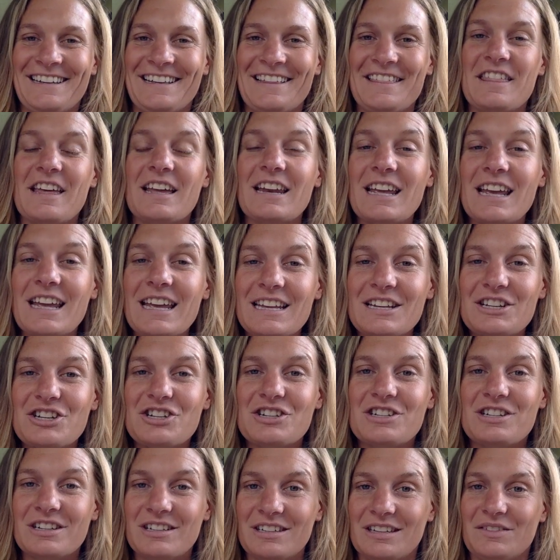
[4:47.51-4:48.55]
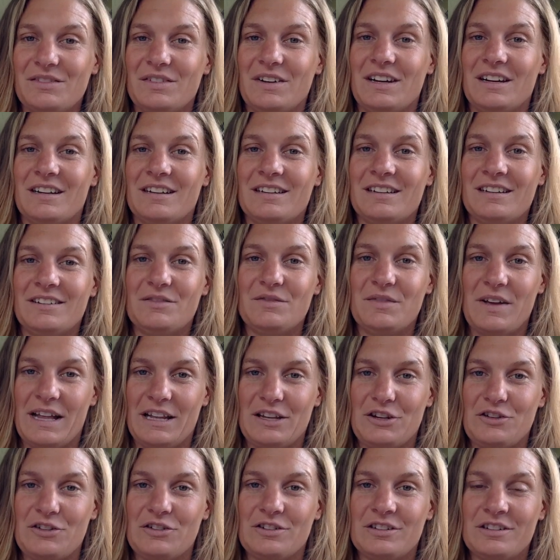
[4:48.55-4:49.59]
that each deliver
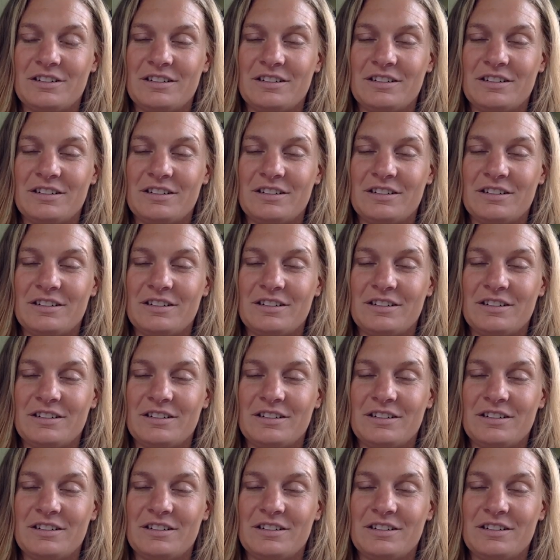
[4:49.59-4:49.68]
value,